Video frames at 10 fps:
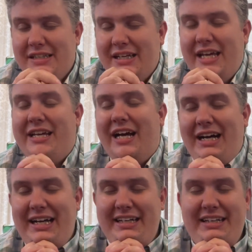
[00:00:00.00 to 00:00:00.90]
Hey
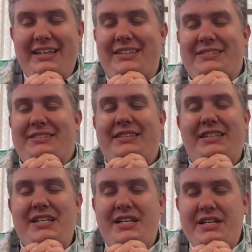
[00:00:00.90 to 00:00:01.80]
God,
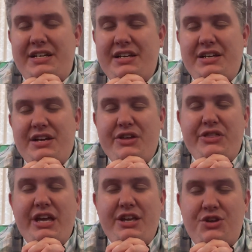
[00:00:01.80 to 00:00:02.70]

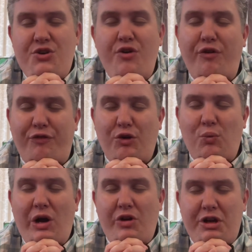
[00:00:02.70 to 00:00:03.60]
thank you for
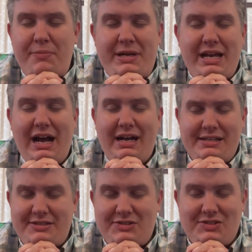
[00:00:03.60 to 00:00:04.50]
welcoming
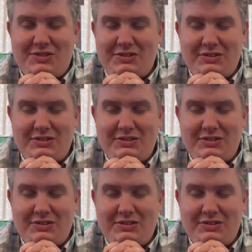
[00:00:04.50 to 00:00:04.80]
us